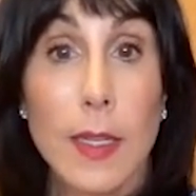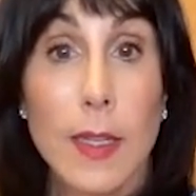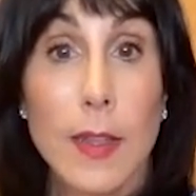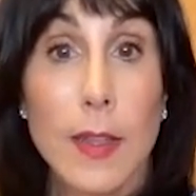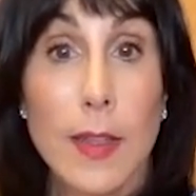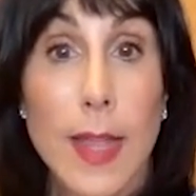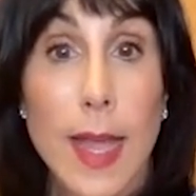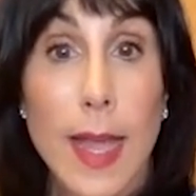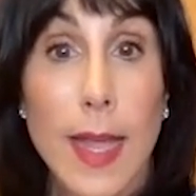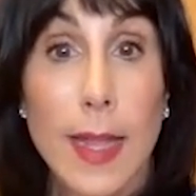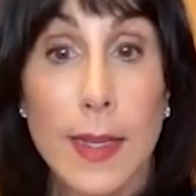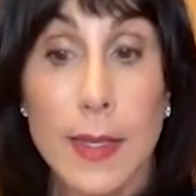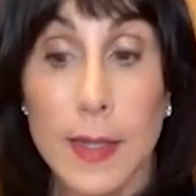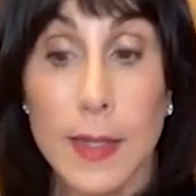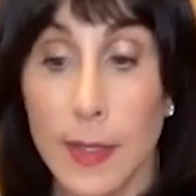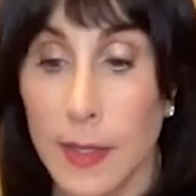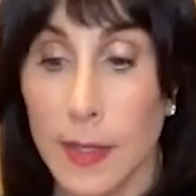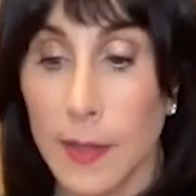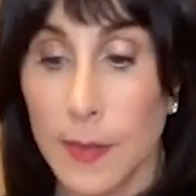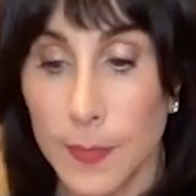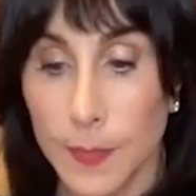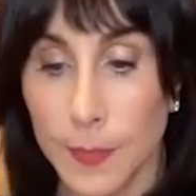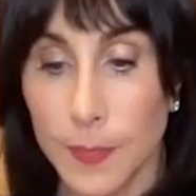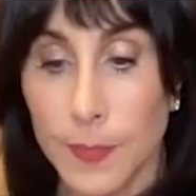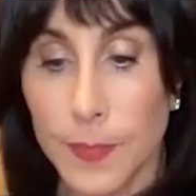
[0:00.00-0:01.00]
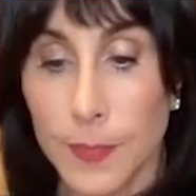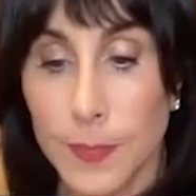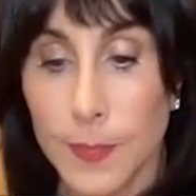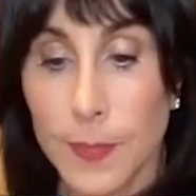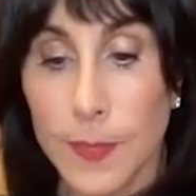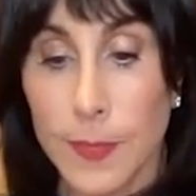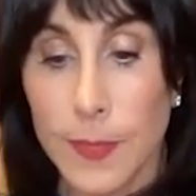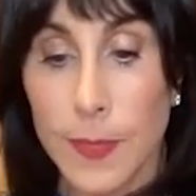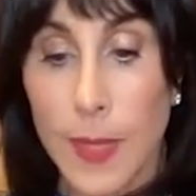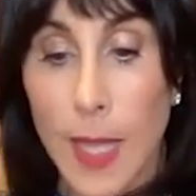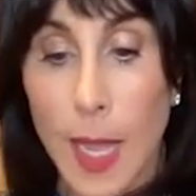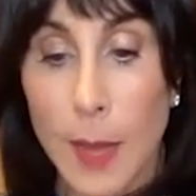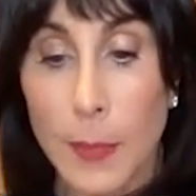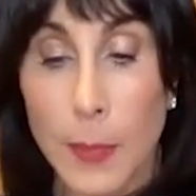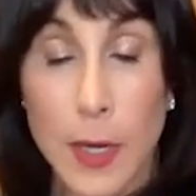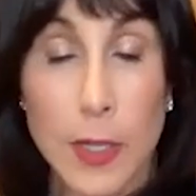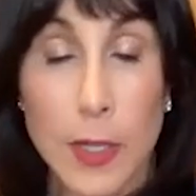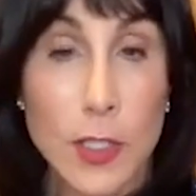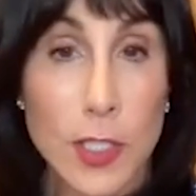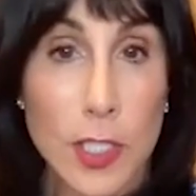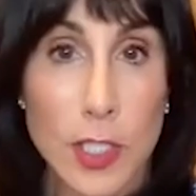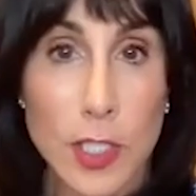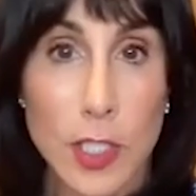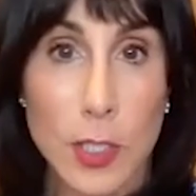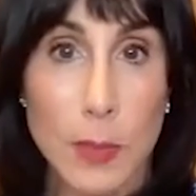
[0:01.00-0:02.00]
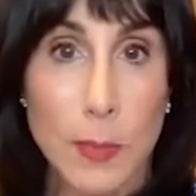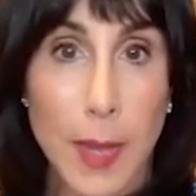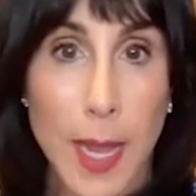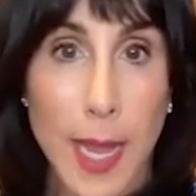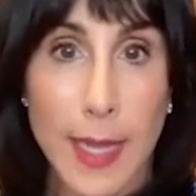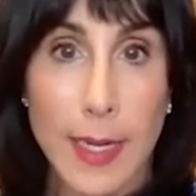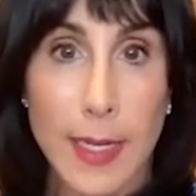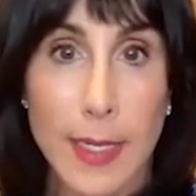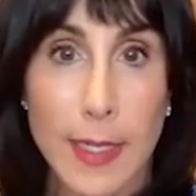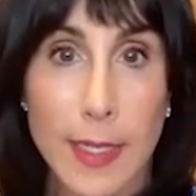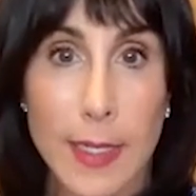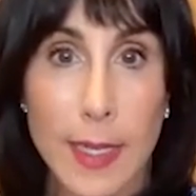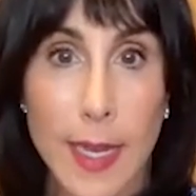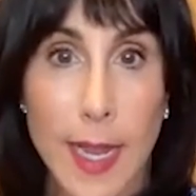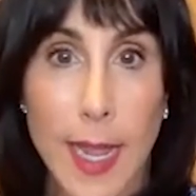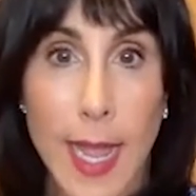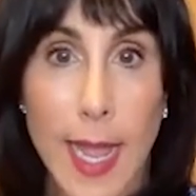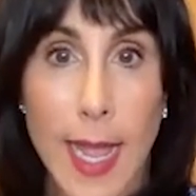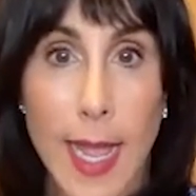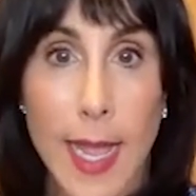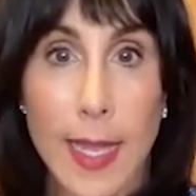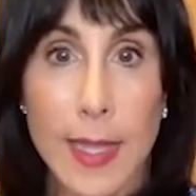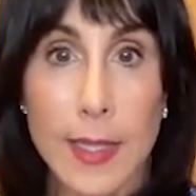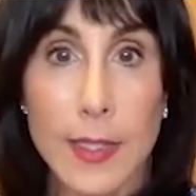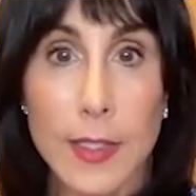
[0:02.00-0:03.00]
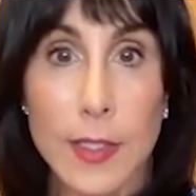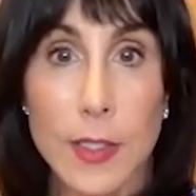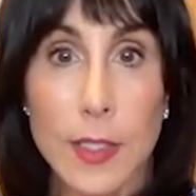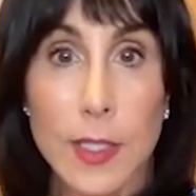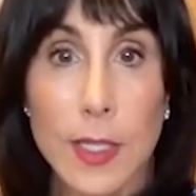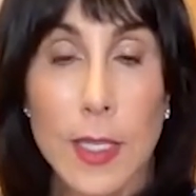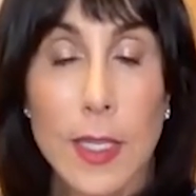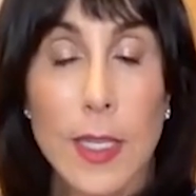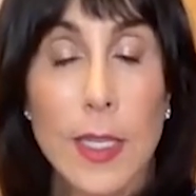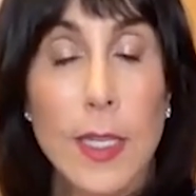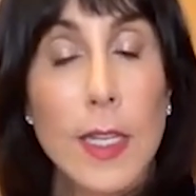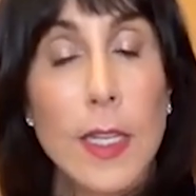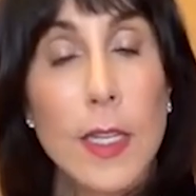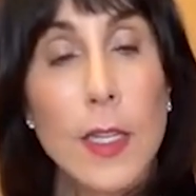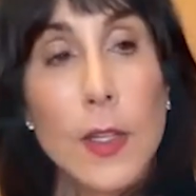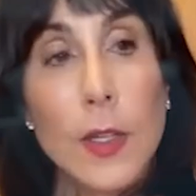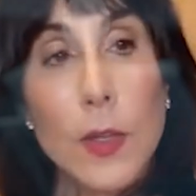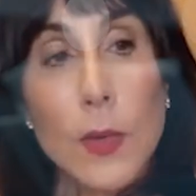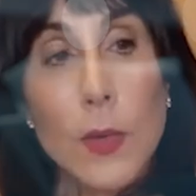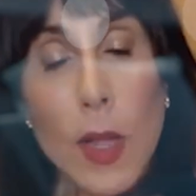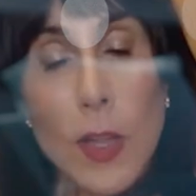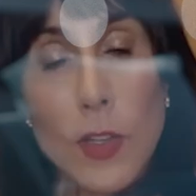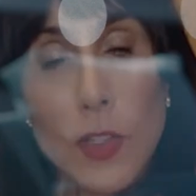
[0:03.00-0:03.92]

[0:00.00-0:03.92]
that I participated. And you